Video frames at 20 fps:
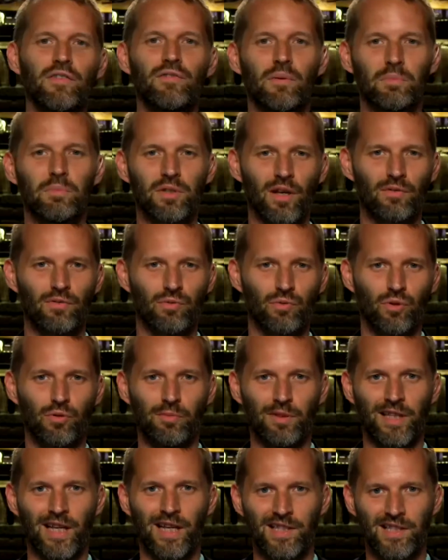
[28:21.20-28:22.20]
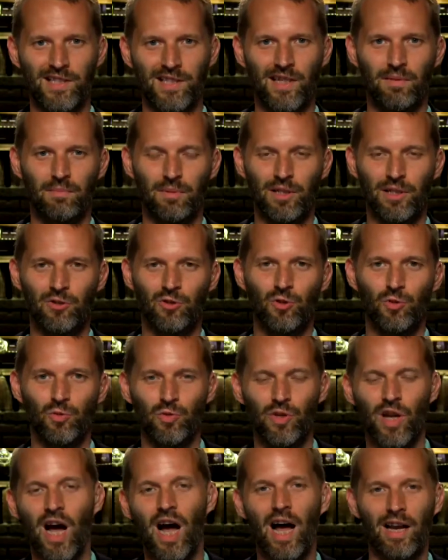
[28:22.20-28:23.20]
themselves room in that statement to
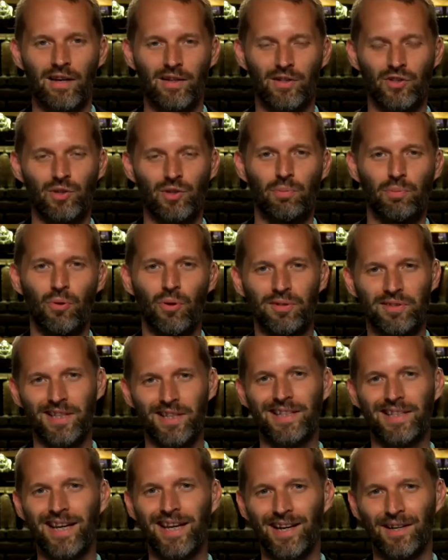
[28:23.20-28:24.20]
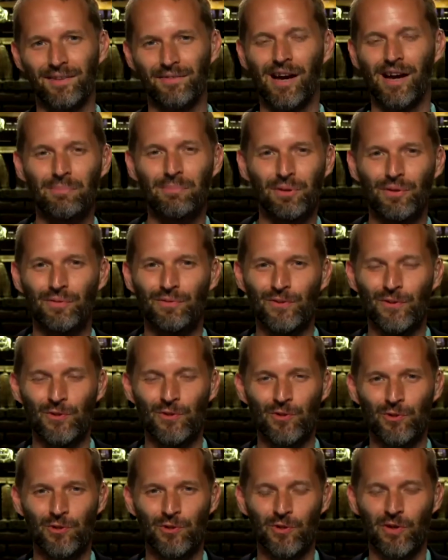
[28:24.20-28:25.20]
not support this kind of app in the future too.